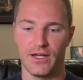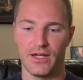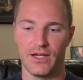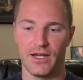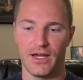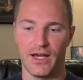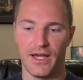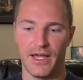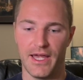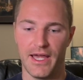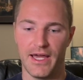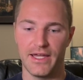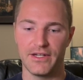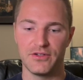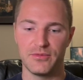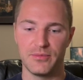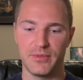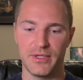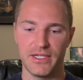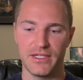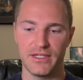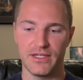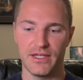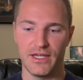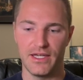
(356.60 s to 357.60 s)
I had to
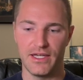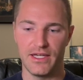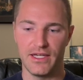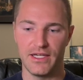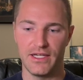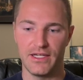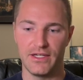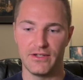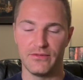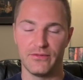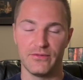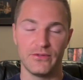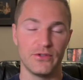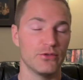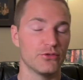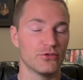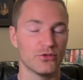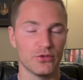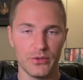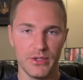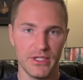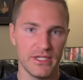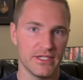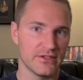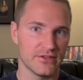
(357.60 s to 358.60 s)
make a few
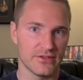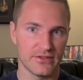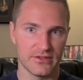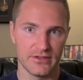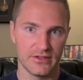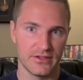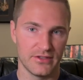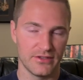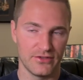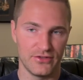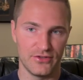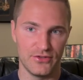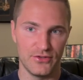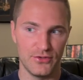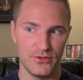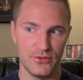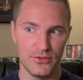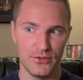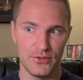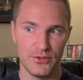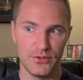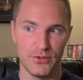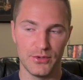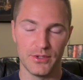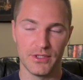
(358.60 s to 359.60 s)
tweaks
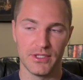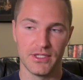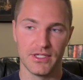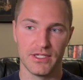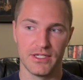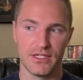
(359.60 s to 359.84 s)
to